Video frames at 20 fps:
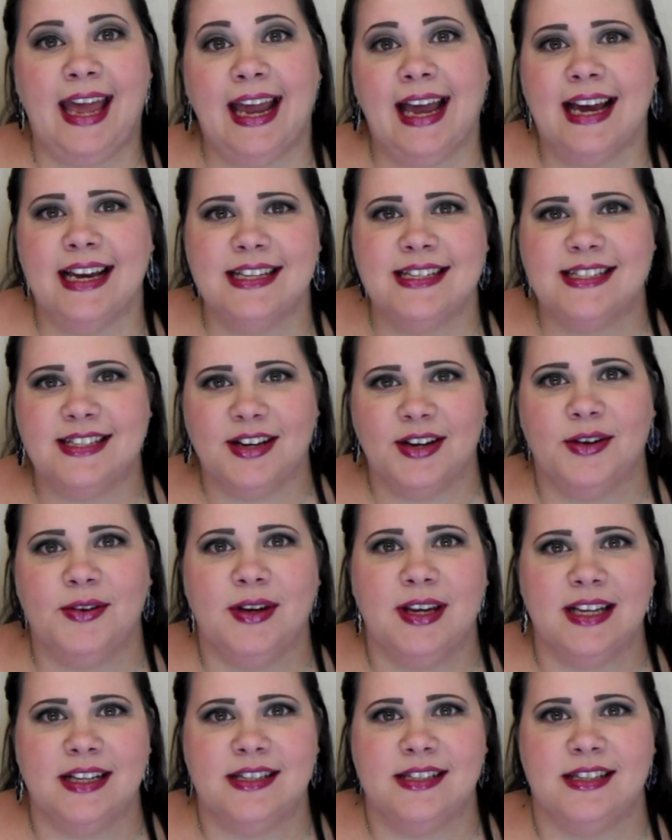guys, so
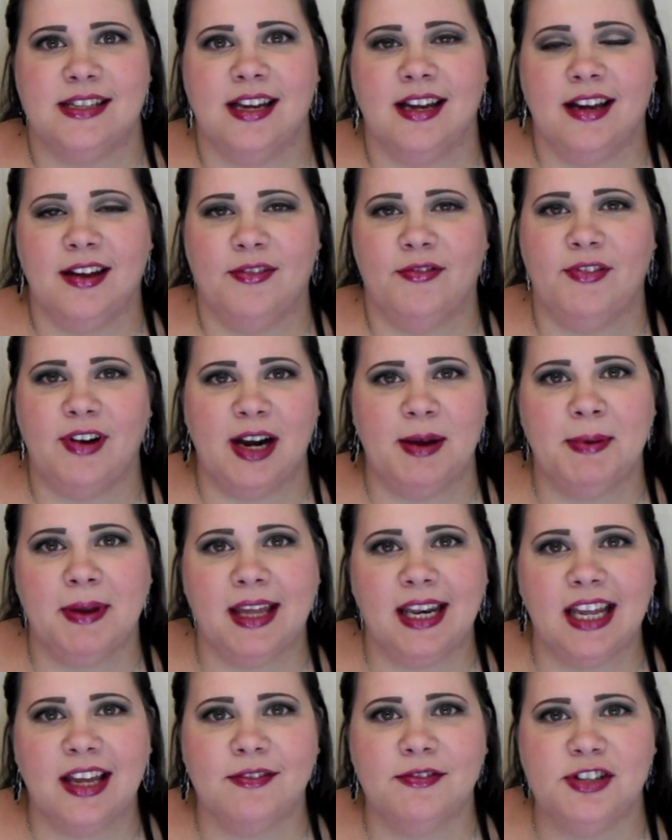it's very
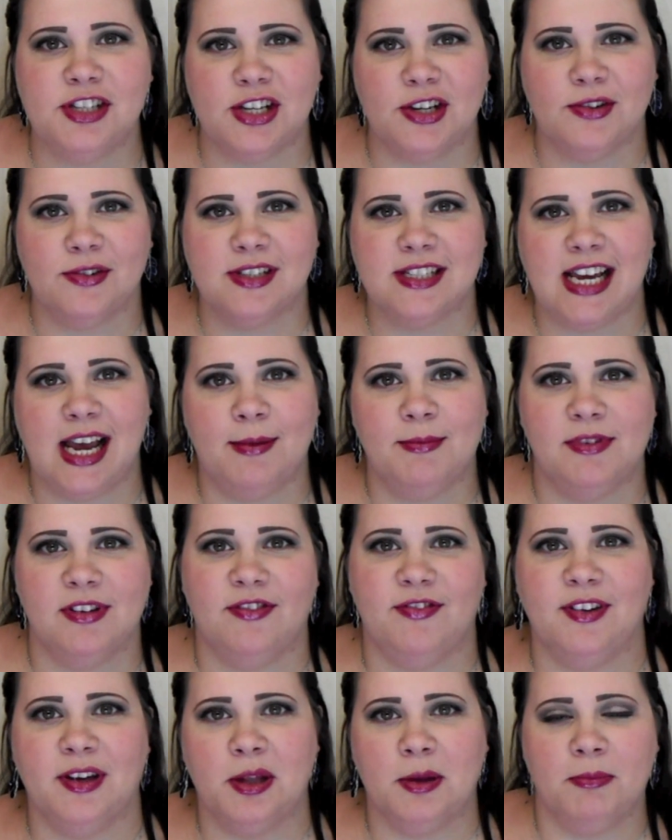beginning of June, time to
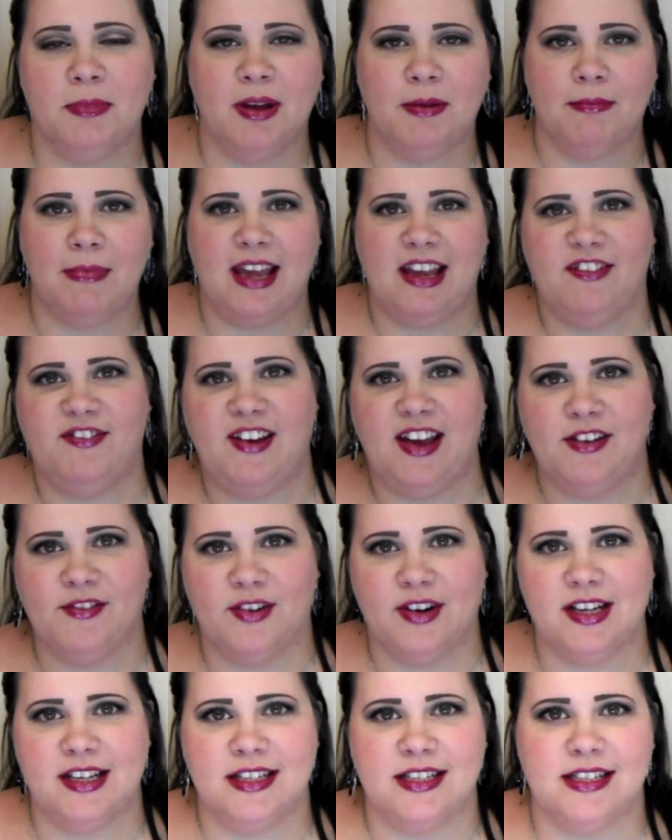film May
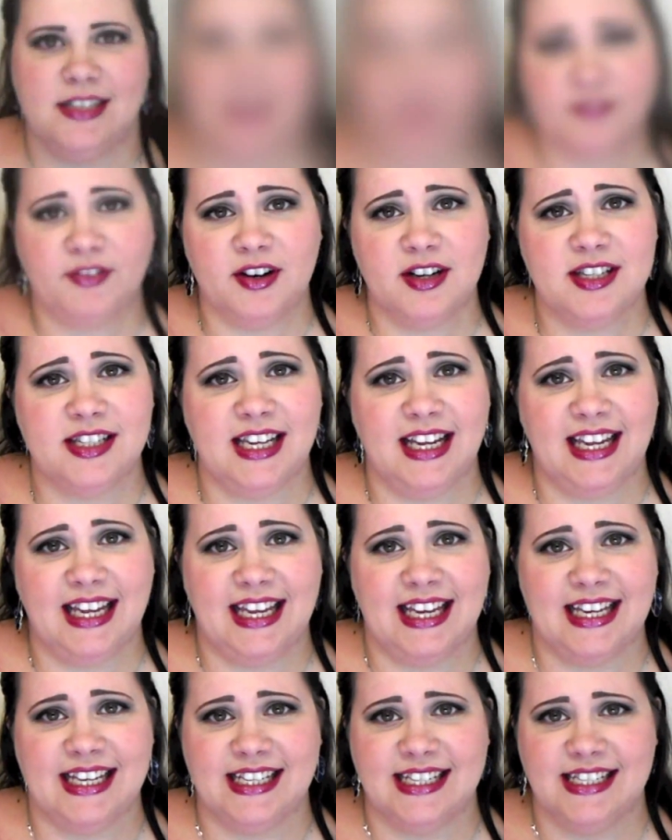favorites. The first thing
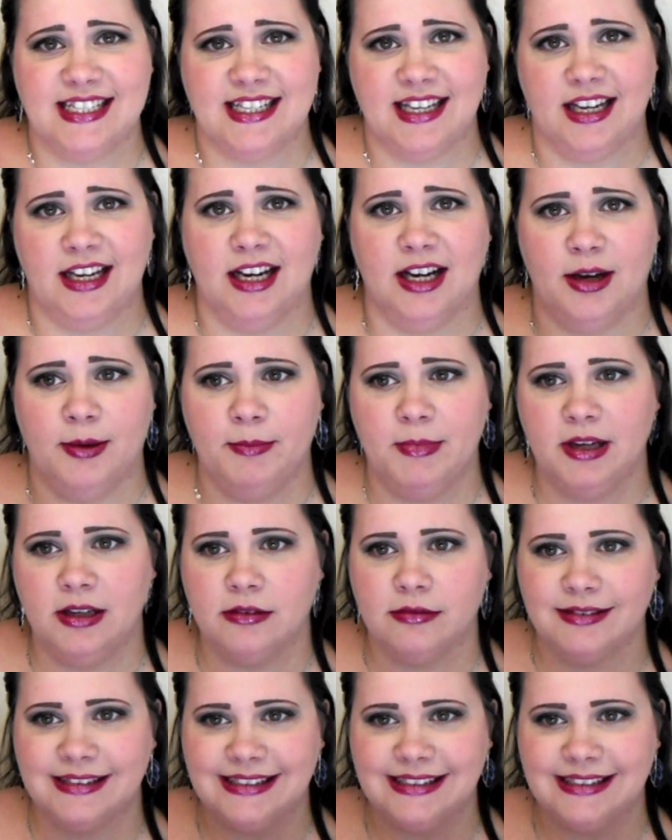is gum.